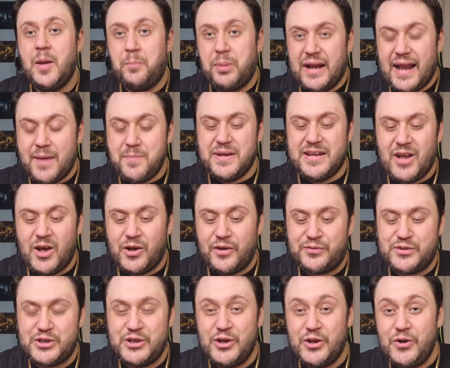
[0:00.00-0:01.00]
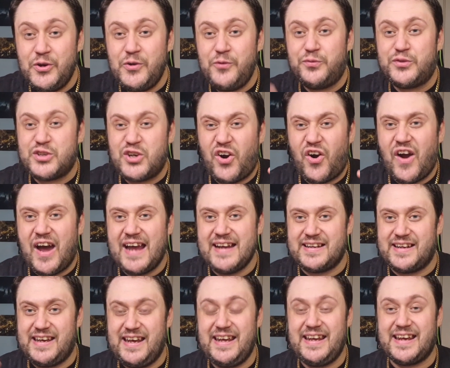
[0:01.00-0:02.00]
But let me know if you've
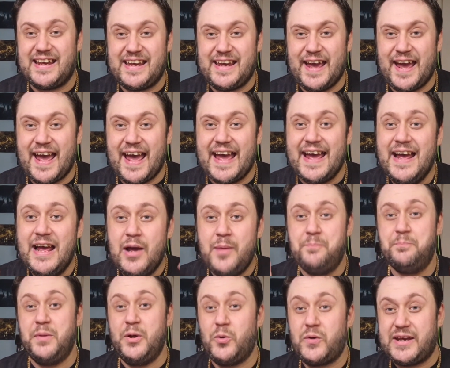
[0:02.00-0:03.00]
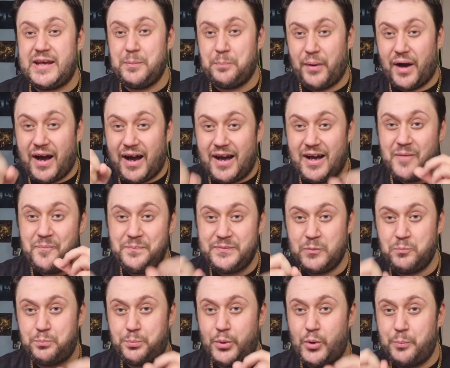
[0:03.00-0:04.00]
tried Kit Kat, Milky Bar,
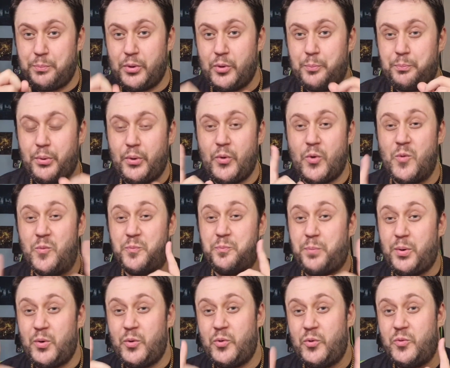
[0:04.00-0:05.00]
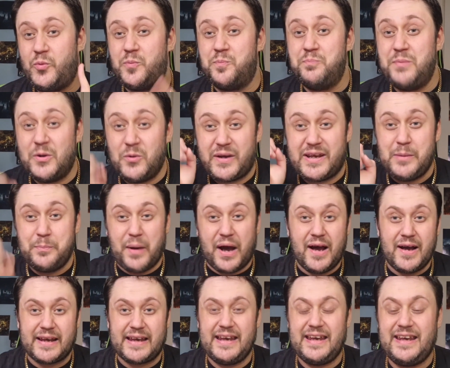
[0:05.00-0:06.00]
Milky
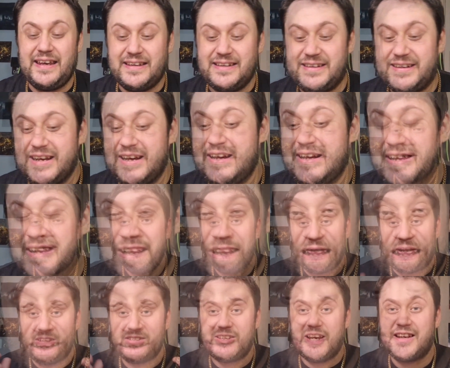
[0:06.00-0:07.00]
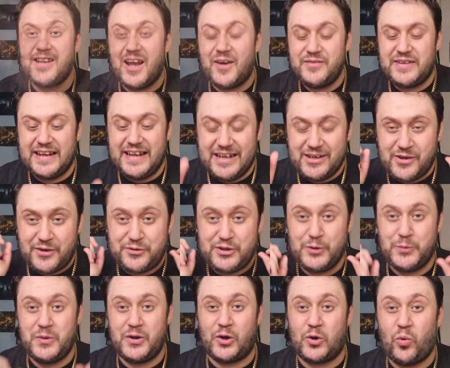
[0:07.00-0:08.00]
Bar Kid, because I'd love to hear if
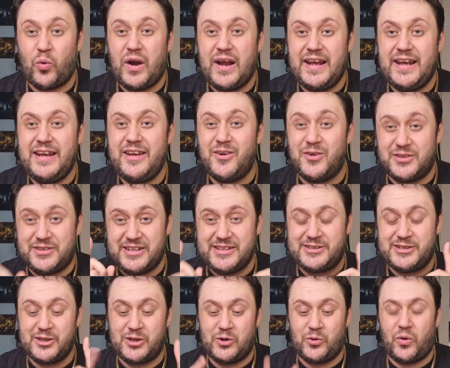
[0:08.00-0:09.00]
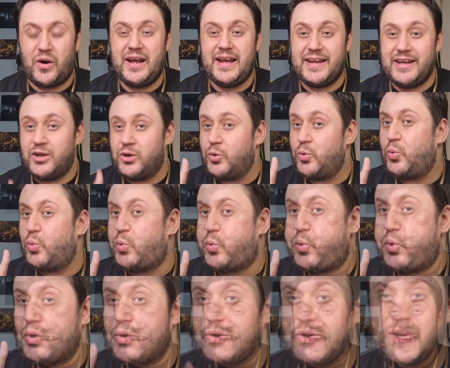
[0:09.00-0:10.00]
you agree or disagree. Do you think
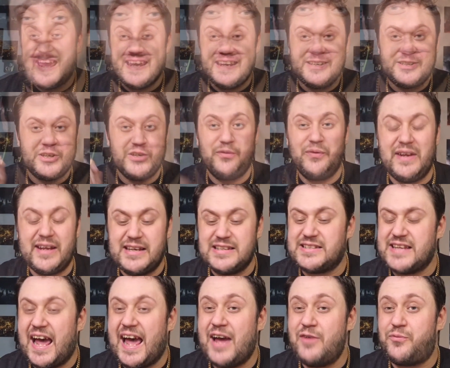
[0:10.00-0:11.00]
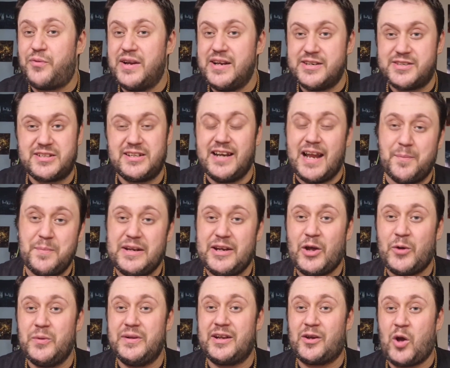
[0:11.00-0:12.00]
it's okay? Do you think it's average? Let me
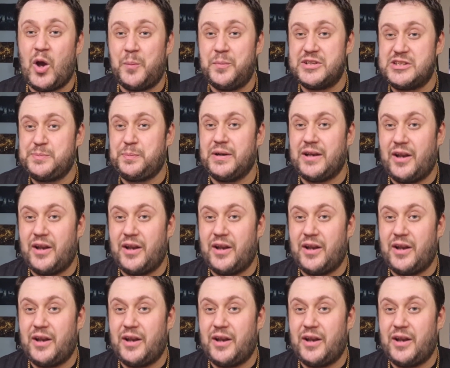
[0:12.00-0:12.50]
know in the comments